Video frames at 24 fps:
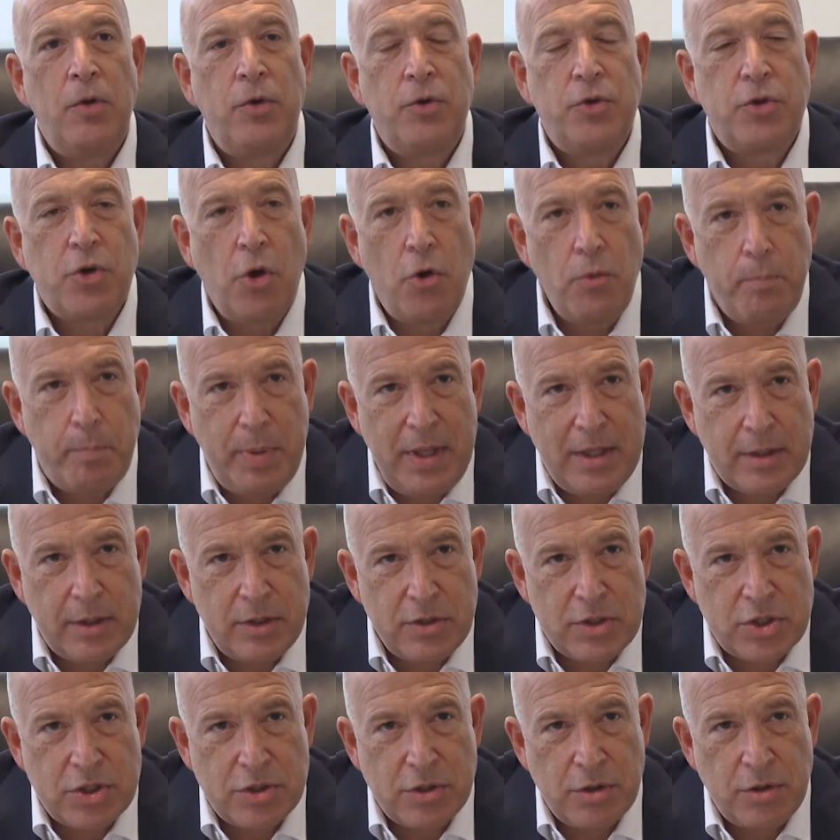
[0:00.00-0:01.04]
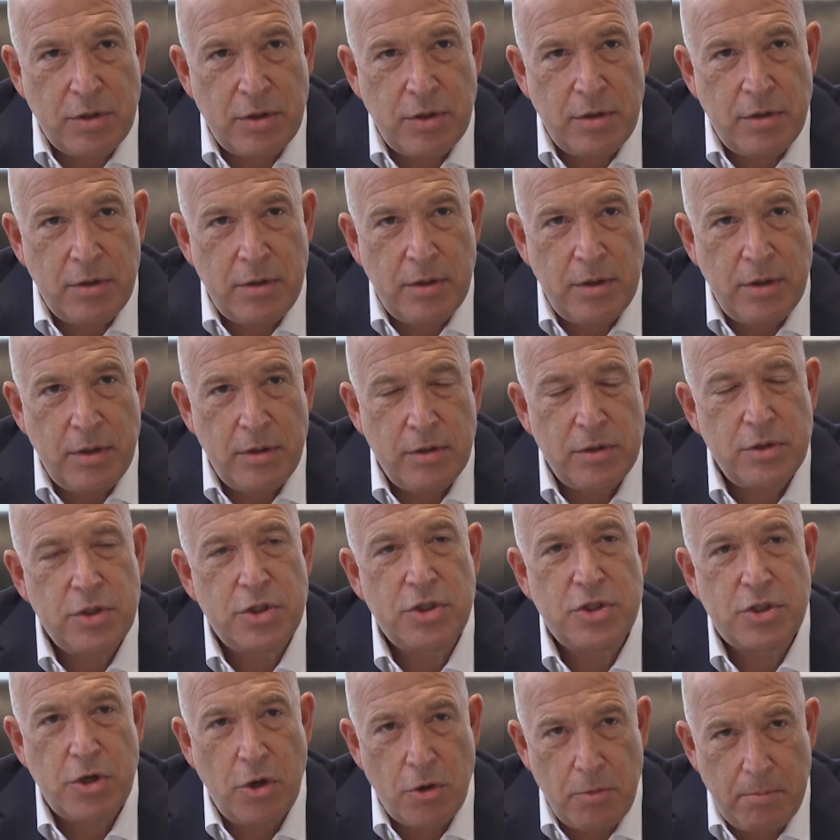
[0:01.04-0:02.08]
don't be concerned
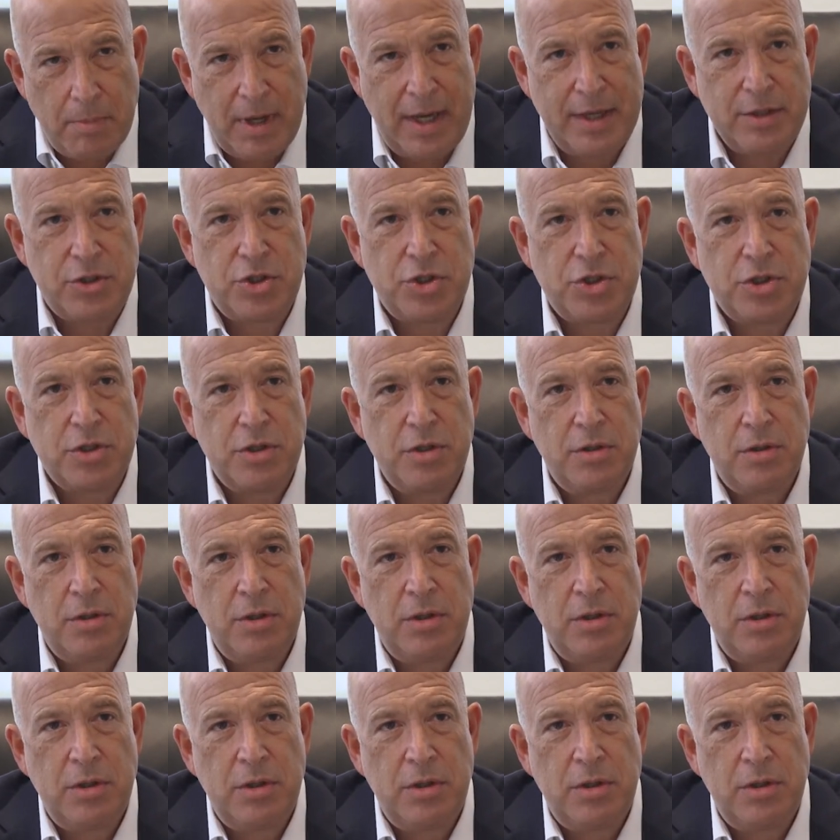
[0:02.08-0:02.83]
so much